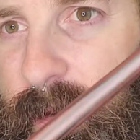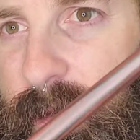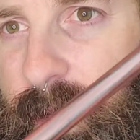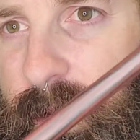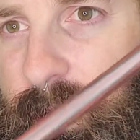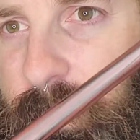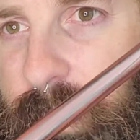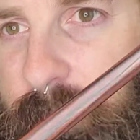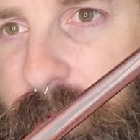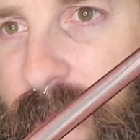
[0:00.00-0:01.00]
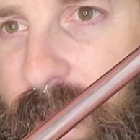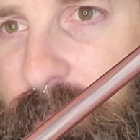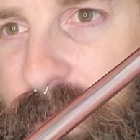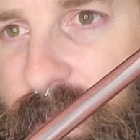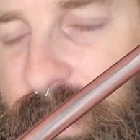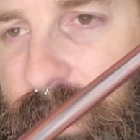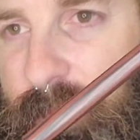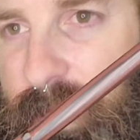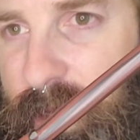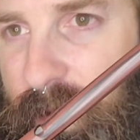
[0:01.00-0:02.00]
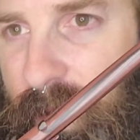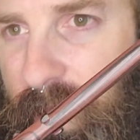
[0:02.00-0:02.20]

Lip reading: Got a little bit of black mixed in with there.